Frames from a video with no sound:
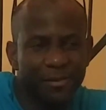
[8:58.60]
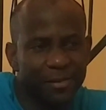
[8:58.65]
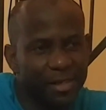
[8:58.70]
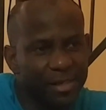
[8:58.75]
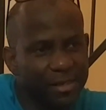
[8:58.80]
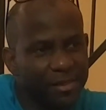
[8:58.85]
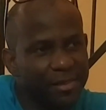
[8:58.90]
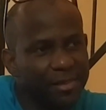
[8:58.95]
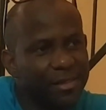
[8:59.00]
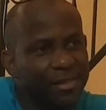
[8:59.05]

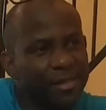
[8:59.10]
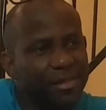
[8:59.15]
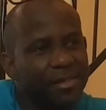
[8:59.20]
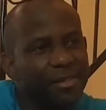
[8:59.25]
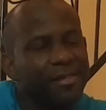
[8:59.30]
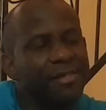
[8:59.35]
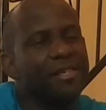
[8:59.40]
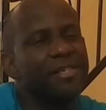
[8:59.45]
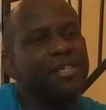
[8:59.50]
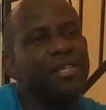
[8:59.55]
And
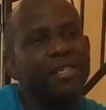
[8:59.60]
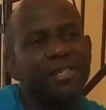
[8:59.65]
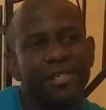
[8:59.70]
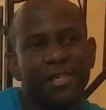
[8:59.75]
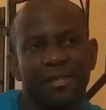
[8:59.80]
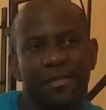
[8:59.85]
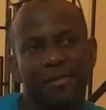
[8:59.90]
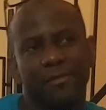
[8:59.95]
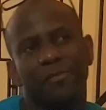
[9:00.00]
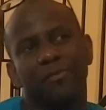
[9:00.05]
chit
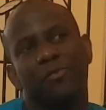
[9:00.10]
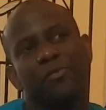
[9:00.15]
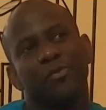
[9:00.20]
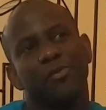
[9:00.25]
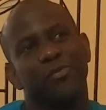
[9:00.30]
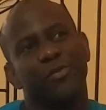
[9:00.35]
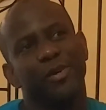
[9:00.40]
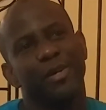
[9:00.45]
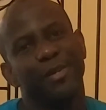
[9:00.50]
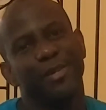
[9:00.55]
chat, of
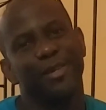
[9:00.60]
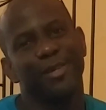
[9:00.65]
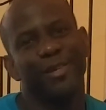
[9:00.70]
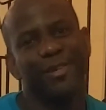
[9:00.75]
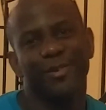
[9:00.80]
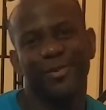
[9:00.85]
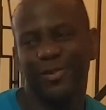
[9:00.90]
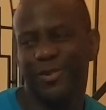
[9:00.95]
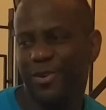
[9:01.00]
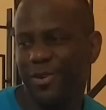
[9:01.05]
course, right?
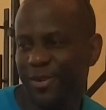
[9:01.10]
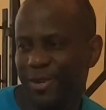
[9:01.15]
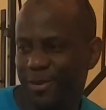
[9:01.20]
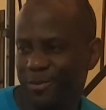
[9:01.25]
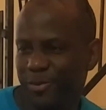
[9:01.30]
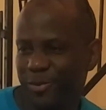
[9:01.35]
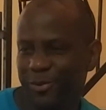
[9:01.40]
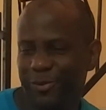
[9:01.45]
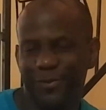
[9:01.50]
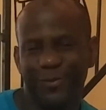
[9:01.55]
You know, talk
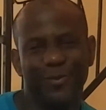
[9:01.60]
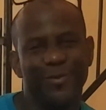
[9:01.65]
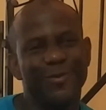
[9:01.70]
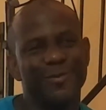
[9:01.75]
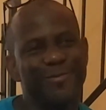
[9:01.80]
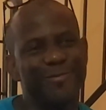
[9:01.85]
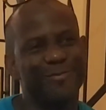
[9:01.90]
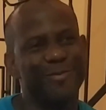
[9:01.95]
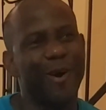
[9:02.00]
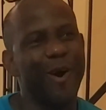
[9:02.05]
about
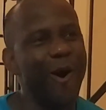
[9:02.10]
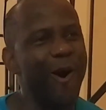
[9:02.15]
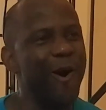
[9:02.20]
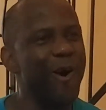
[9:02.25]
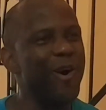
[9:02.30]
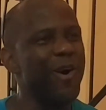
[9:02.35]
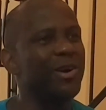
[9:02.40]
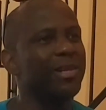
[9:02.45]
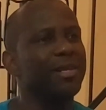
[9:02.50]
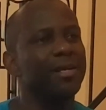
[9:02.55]

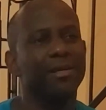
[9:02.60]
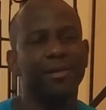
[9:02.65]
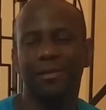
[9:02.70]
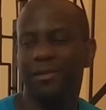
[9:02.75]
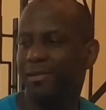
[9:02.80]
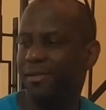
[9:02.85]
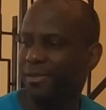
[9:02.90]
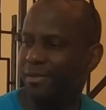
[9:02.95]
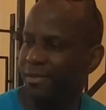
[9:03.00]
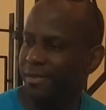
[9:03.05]
football and,
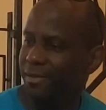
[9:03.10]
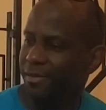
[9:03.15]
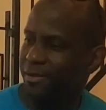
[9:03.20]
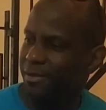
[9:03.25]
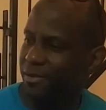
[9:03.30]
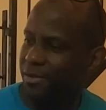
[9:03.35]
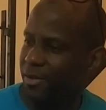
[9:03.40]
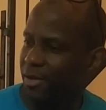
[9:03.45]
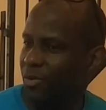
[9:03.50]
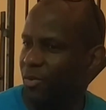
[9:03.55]

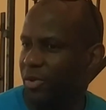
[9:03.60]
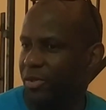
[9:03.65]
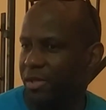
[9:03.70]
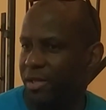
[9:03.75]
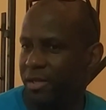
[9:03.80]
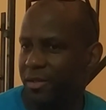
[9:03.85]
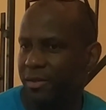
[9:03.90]
or what do